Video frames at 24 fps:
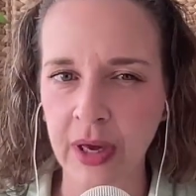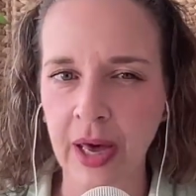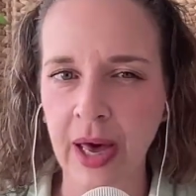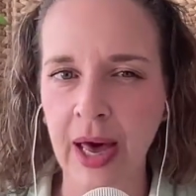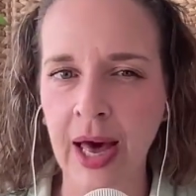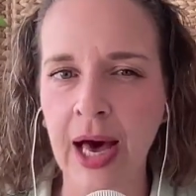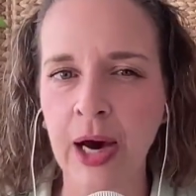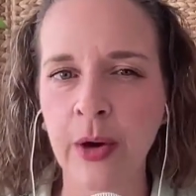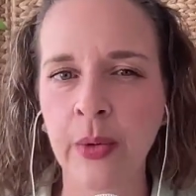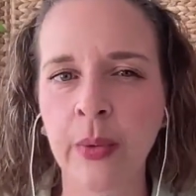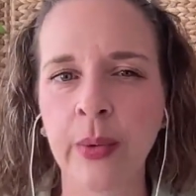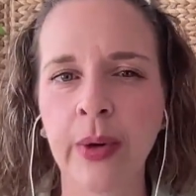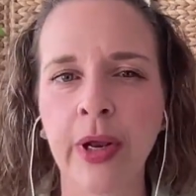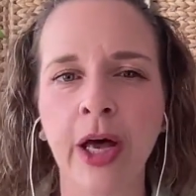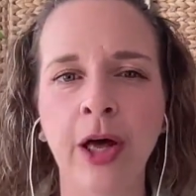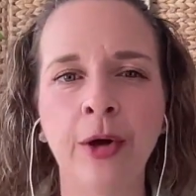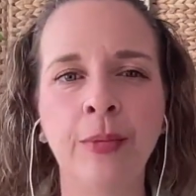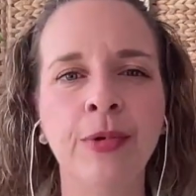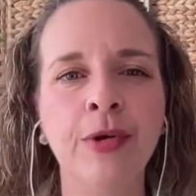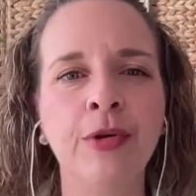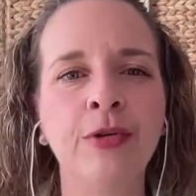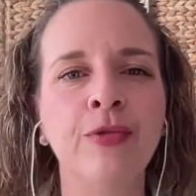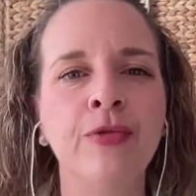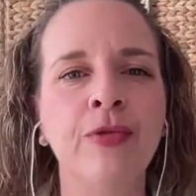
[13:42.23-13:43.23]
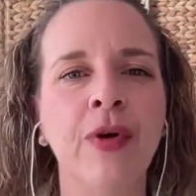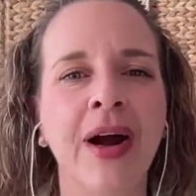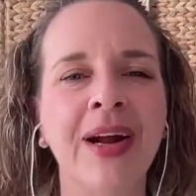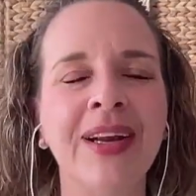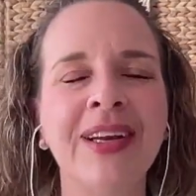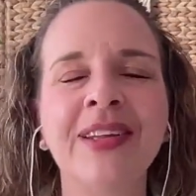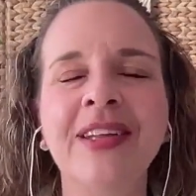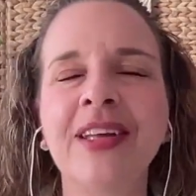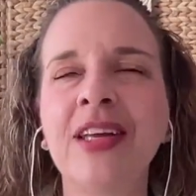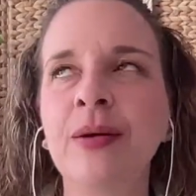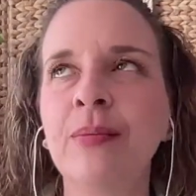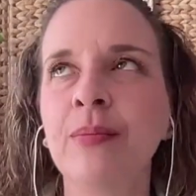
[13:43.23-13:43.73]
How it would help you
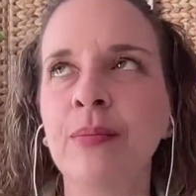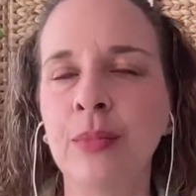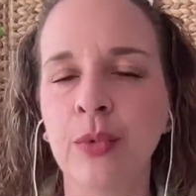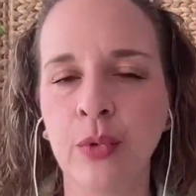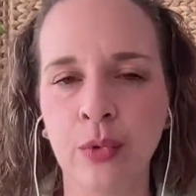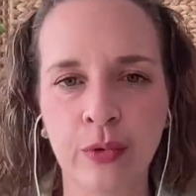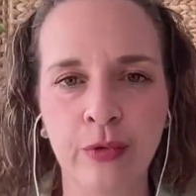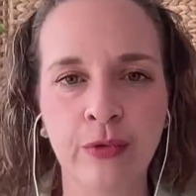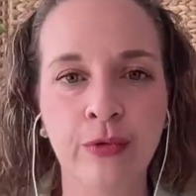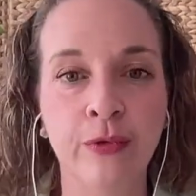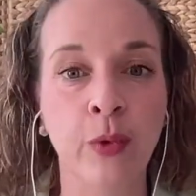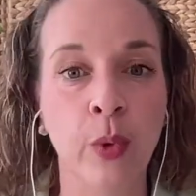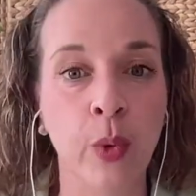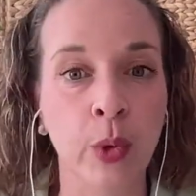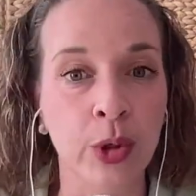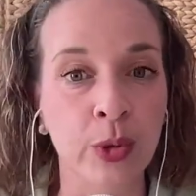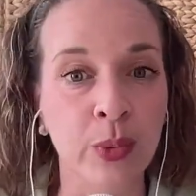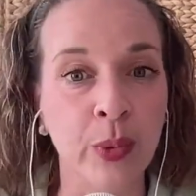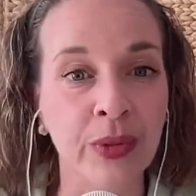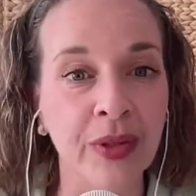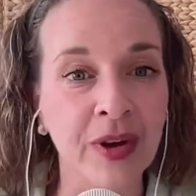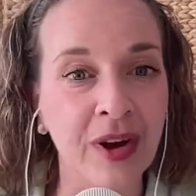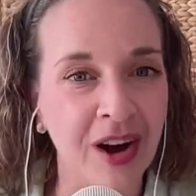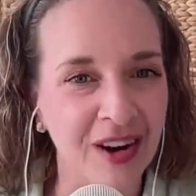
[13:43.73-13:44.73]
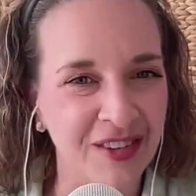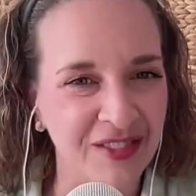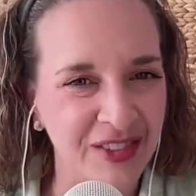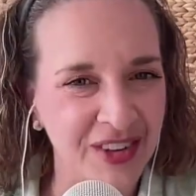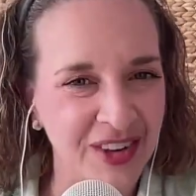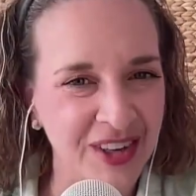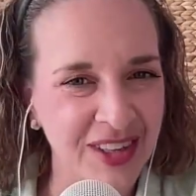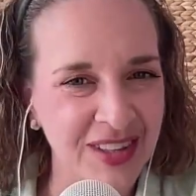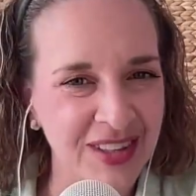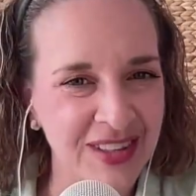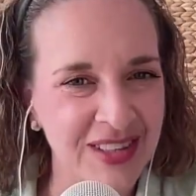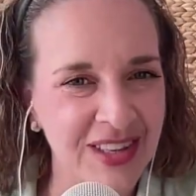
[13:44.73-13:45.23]
finally move forward with
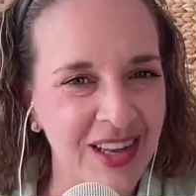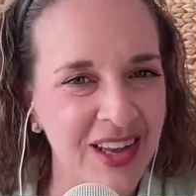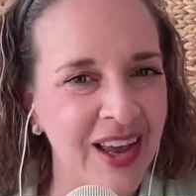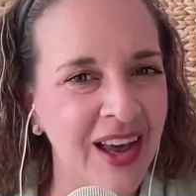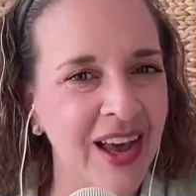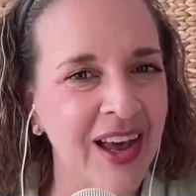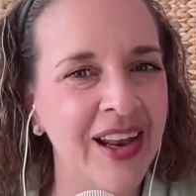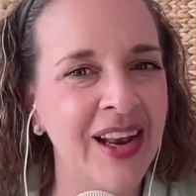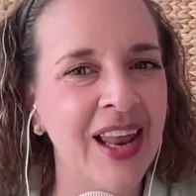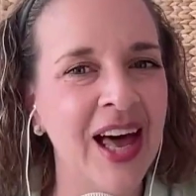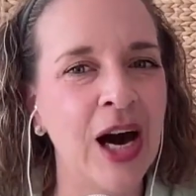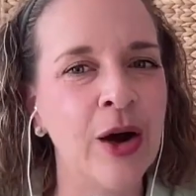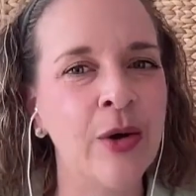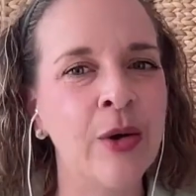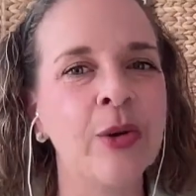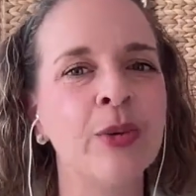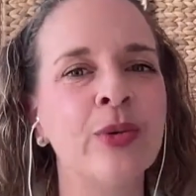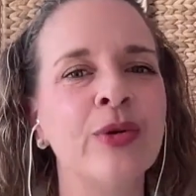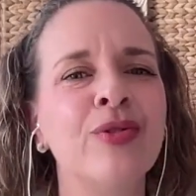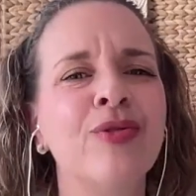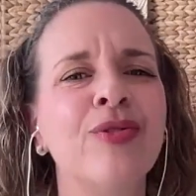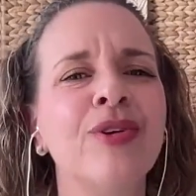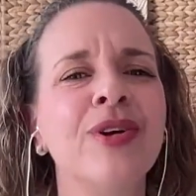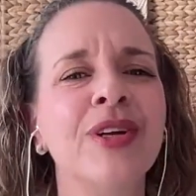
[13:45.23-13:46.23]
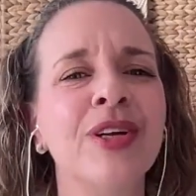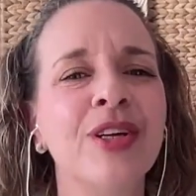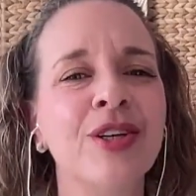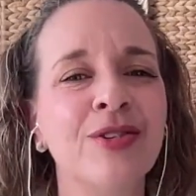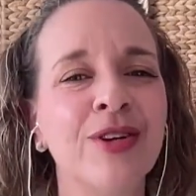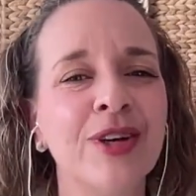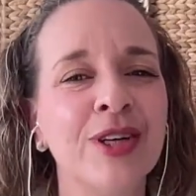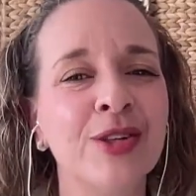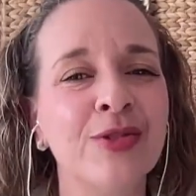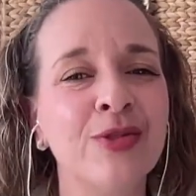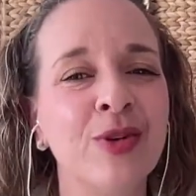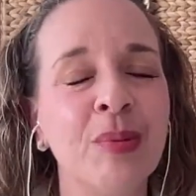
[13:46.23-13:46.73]
confidence and how it would really
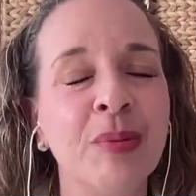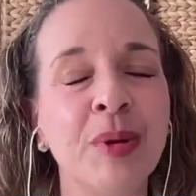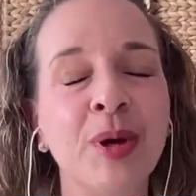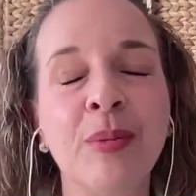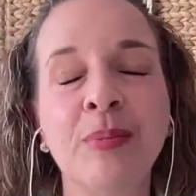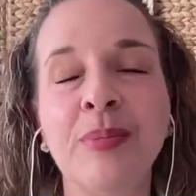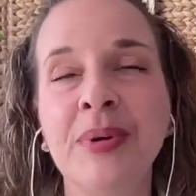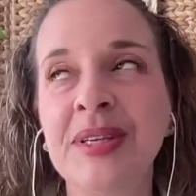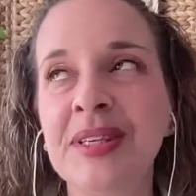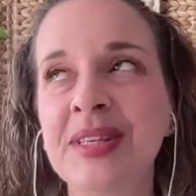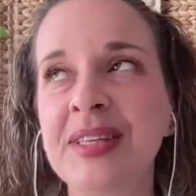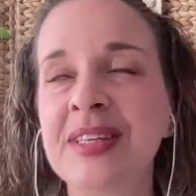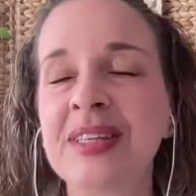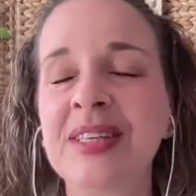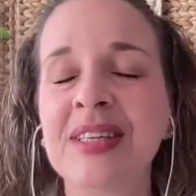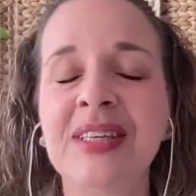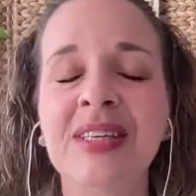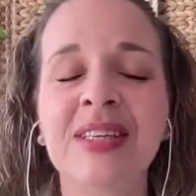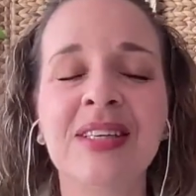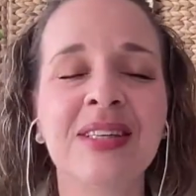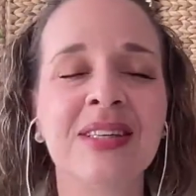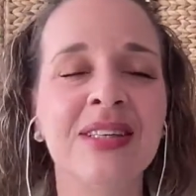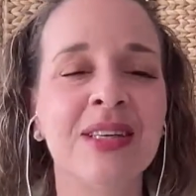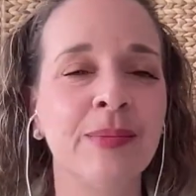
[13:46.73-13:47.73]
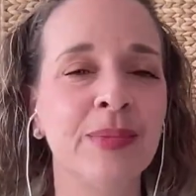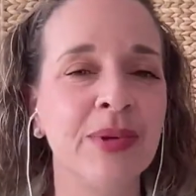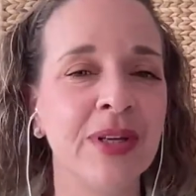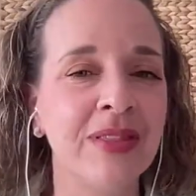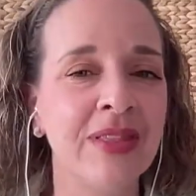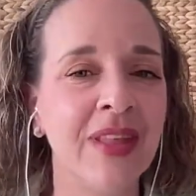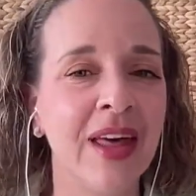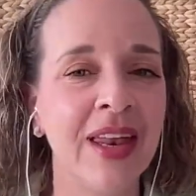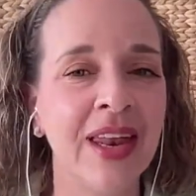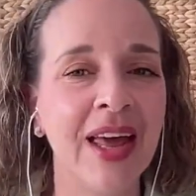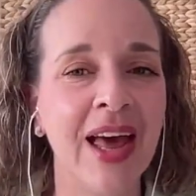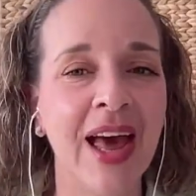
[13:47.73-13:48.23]
transform your business into something
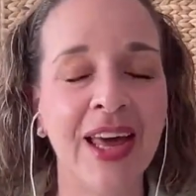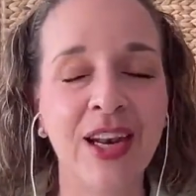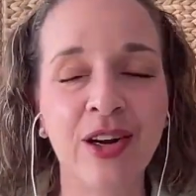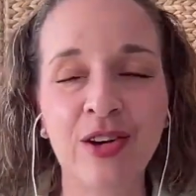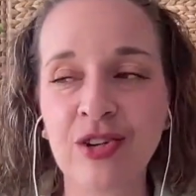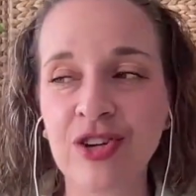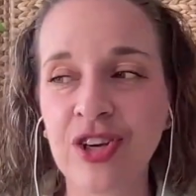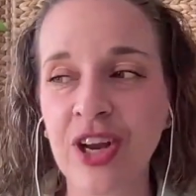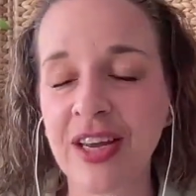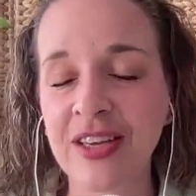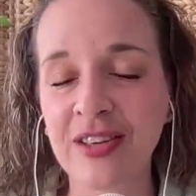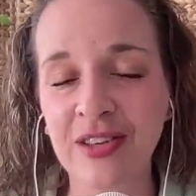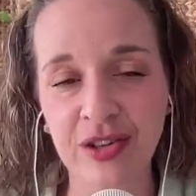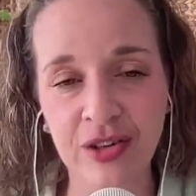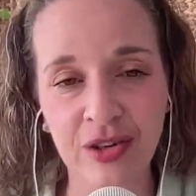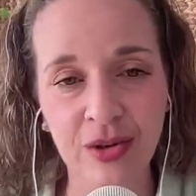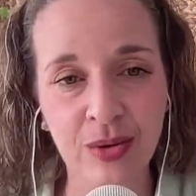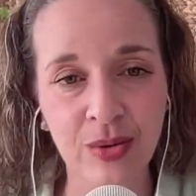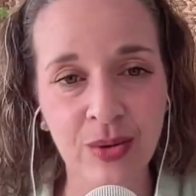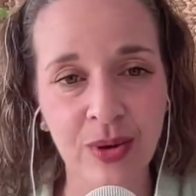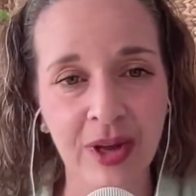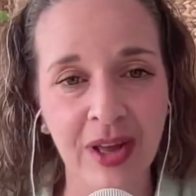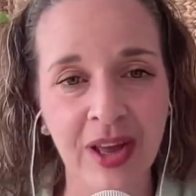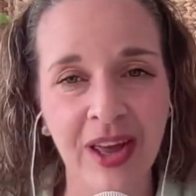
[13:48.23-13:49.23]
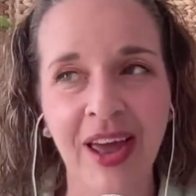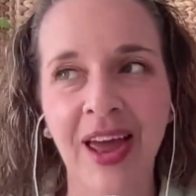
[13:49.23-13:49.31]
that energized you